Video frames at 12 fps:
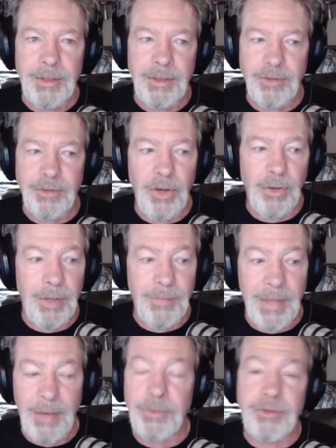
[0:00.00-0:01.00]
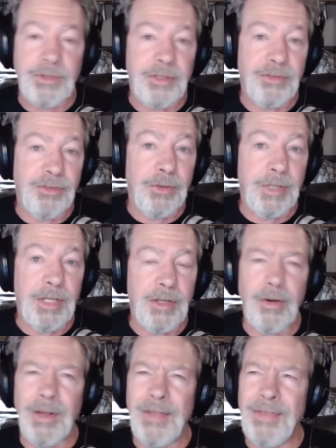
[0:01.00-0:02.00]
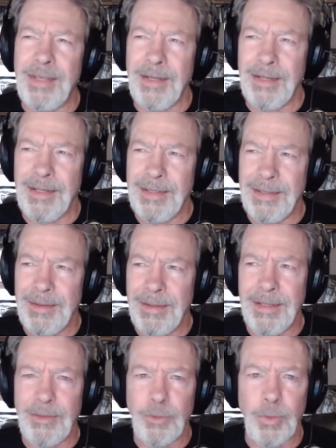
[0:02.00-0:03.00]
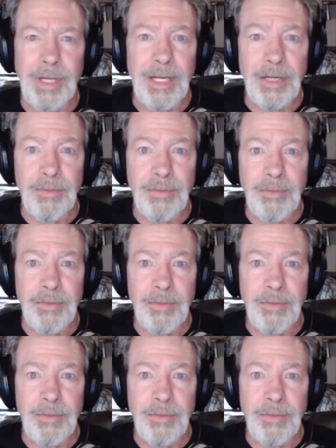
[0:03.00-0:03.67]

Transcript: So that one's still yet, or I think toward the end of August.